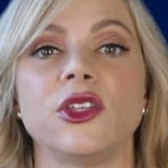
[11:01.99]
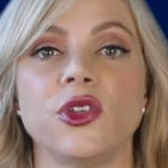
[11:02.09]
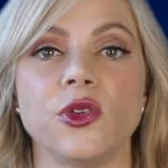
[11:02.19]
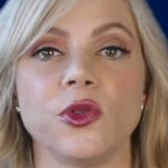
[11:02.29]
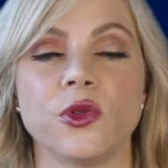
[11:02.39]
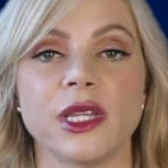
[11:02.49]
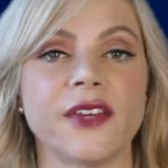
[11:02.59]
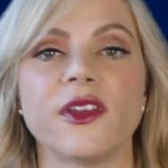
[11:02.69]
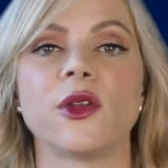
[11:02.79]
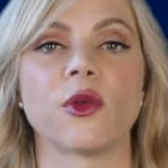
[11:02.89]
you
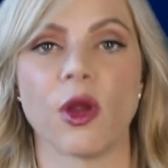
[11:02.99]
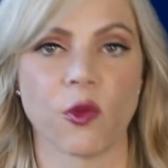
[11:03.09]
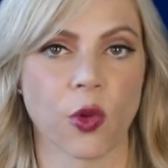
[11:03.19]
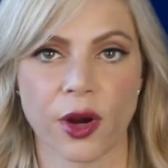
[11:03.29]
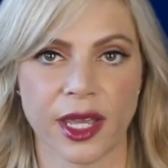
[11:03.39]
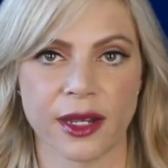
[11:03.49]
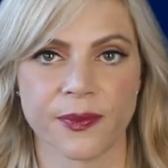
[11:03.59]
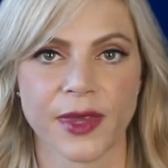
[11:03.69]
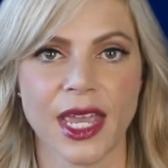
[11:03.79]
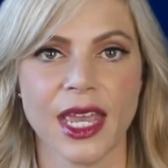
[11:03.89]
live in and work
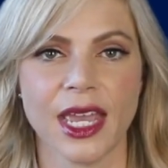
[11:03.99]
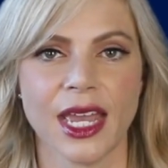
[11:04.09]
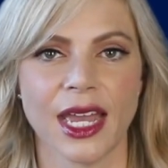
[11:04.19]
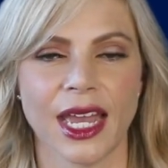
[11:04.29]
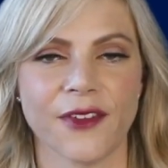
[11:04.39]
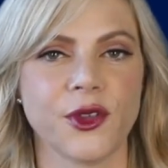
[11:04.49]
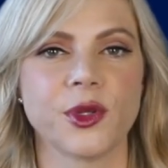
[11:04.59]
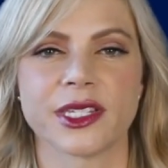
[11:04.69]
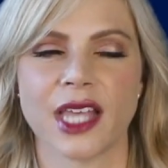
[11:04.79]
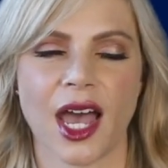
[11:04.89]
in. If you
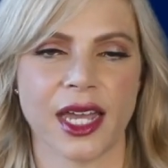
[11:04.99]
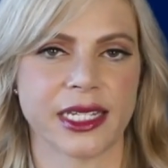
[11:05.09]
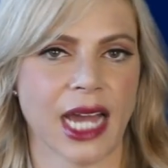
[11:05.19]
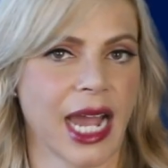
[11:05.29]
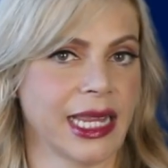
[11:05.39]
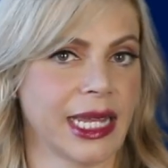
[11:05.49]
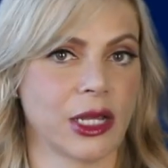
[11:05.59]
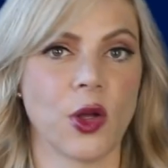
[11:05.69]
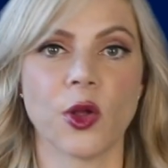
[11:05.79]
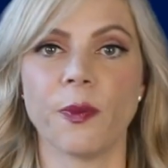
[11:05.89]
decide to highlight
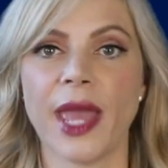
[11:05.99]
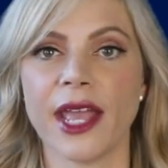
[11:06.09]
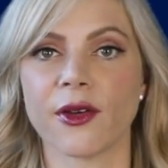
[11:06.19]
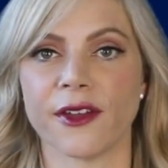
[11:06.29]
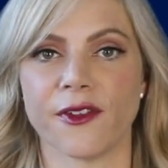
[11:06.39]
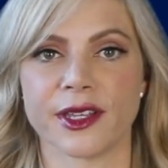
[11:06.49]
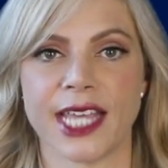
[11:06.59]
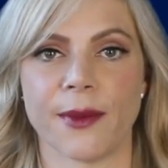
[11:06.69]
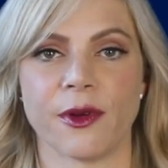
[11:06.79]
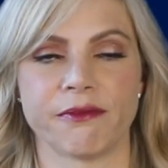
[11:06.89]
a local bakery, for
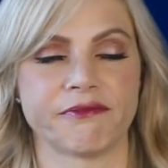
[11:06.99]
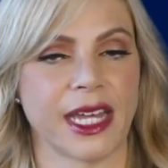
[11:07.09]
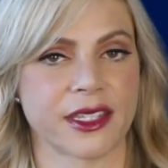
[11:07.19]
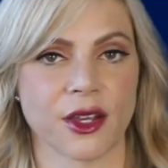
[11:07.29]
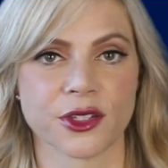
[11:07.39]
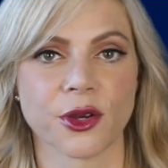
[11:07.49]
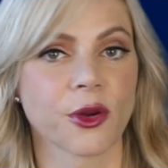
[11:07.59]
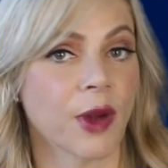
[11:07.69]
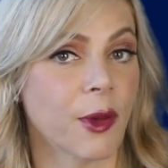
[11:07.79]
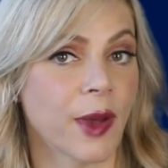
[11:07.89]
example, that's also a
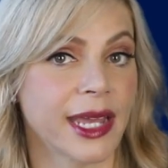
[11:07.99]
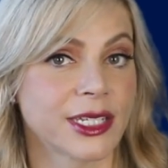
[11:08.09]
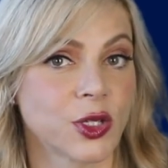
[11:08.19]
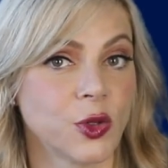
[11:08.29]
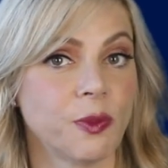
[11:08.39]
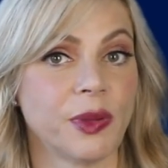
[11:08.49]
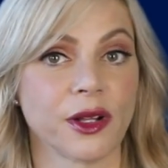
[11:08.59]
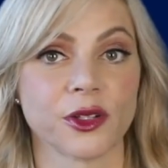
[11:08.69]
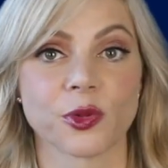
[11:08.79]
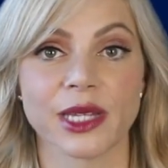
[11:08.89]
great way to
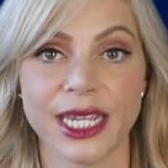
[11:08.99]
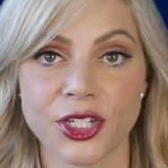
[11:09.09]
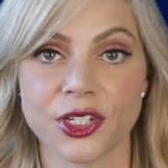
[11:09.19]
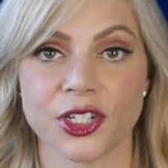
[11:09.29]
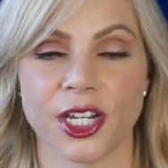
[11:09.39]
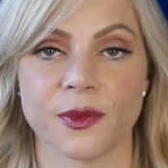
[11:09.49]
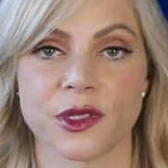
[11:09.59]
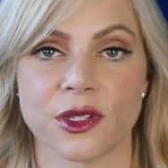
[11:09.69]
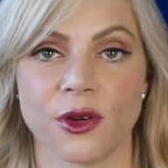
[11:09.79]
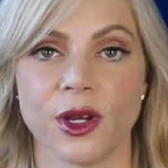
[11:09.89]
build
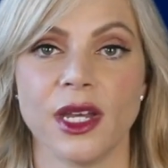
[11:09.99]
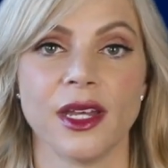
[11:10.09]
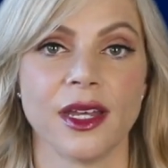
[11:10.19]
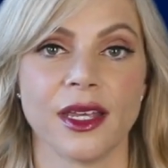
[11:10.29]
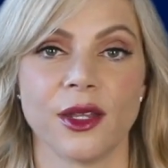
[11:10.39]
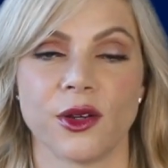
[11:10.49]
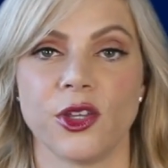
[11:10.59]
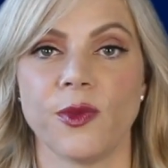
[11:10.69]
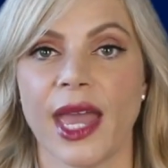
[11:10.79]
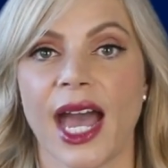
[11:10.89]
relationships. So,
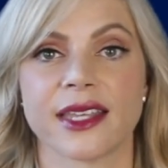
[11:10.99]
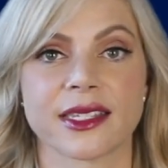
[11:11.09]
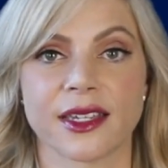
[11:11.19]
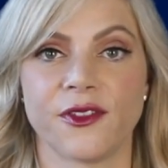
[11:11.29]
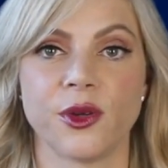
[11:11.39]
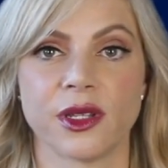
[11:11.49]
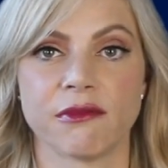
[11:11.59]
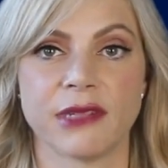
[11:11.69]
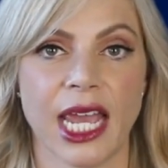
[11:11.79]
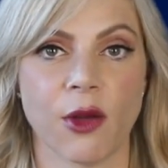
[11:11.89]
you may ask if you
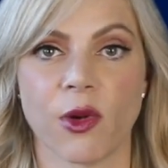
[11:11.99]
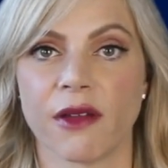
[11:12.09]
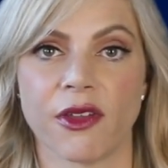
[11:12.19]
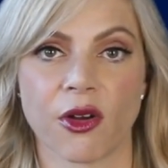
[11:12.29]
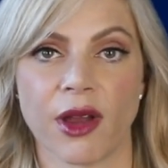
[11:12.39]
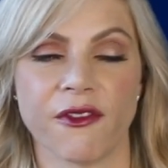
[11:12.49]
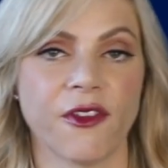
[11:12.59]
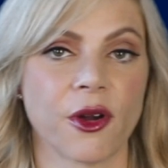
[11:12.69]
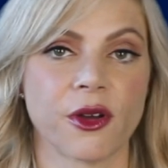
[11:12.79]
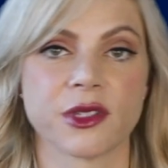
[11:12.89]
can take one of their great
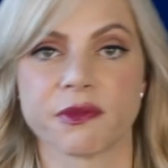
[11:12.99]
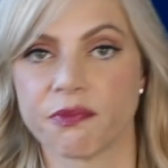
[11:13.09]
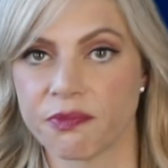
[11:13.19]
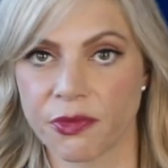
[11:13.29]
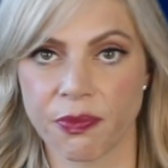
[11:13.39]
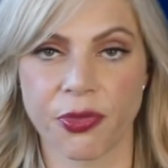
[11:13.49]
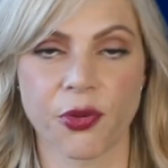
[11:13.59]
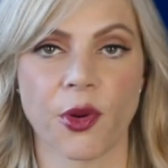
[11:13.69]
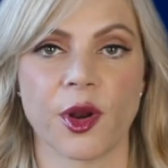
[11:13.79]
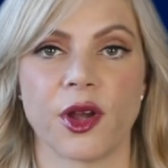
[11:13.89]
photos,
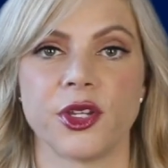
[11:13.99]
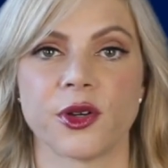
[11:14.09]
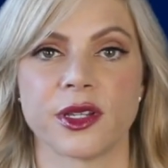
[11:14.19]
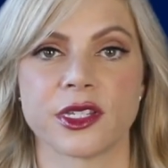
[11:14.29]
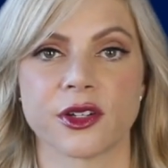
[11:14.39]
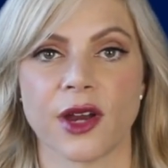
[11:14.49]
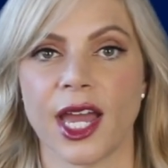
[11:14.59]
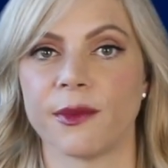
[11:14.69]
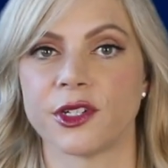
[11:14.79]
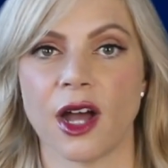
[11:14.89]
throw it on your
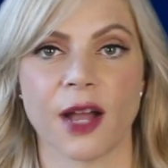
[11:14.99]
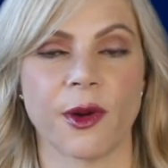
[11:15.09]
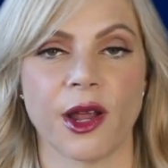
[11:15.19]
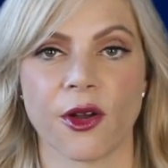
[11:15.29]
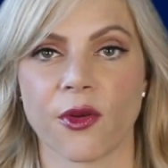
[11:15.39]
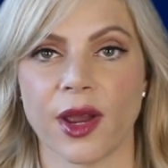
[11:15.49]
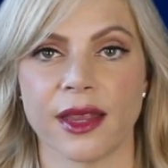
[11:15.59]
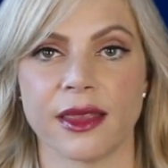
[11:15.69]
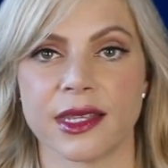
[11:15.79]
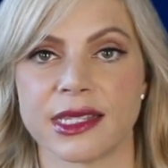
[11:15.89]
Instagram, talk about how
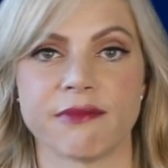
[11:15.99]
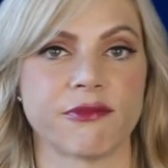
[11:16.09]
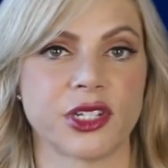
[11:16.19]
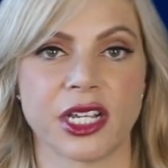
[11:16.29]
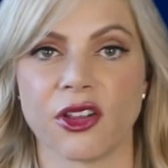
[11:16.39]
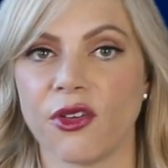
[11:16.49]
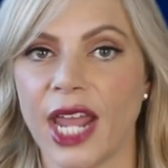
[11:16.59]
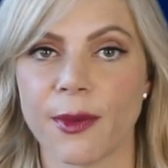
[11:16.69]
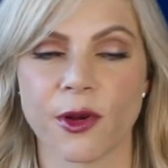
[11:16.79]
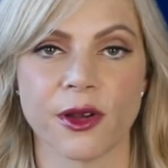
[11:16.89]
great this particular
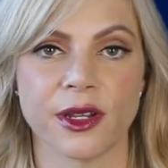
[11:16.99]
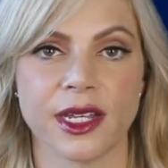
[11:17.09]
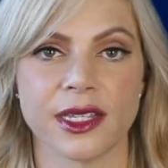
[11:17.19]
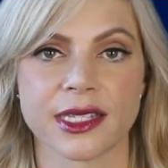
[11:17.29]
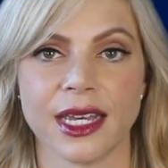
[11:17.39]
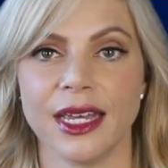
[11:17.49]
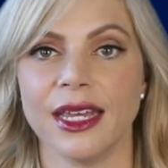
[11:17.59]
neighborhood is.